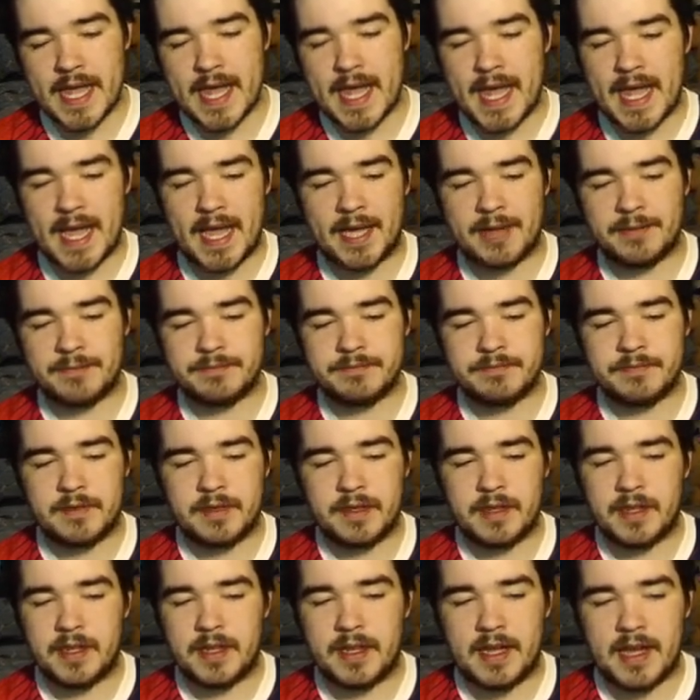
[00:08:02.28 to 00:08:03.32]

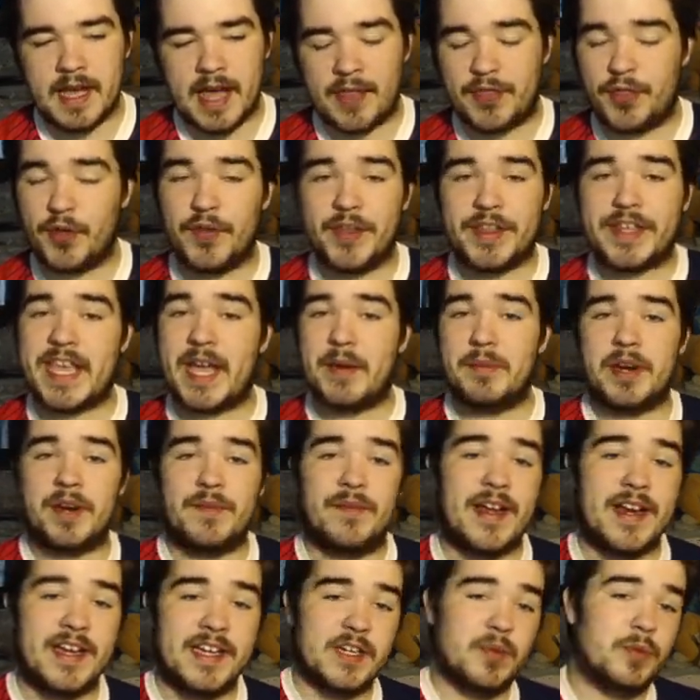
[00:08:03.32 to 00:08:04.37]
I thought the game would have
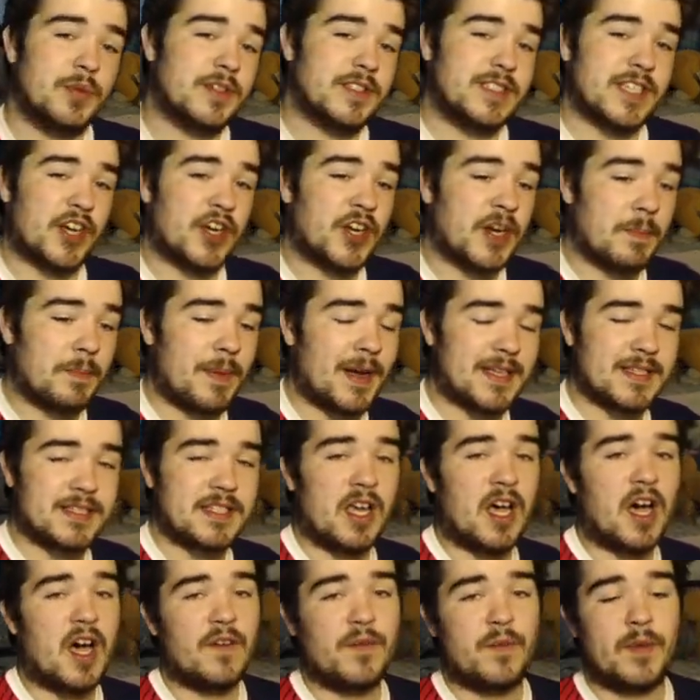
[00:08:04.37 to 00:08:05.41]
ended once I got it past the
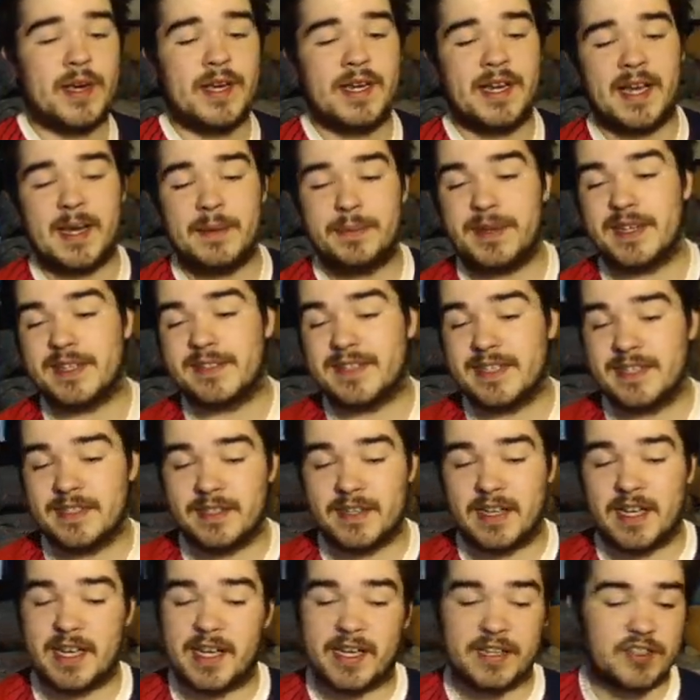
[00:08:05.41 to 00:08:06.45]
halfway line, but it didn't.
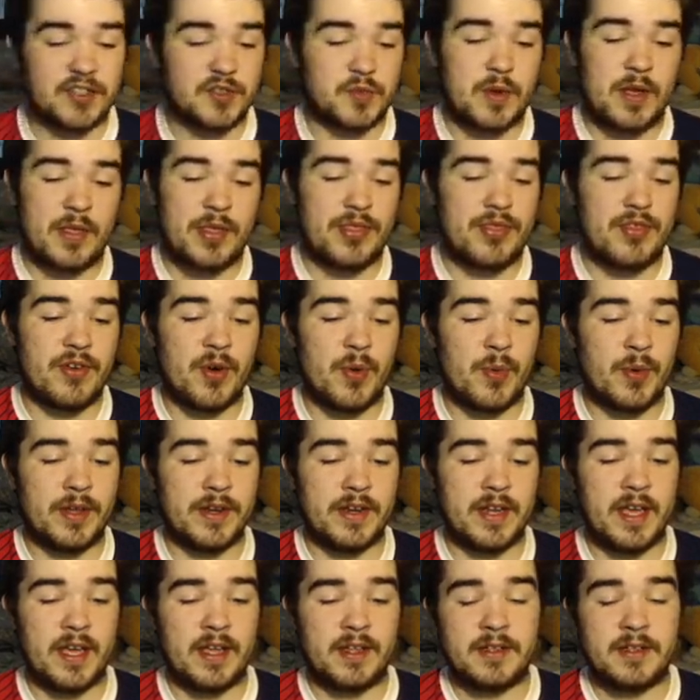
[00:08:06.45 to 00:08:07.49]
I just went through, and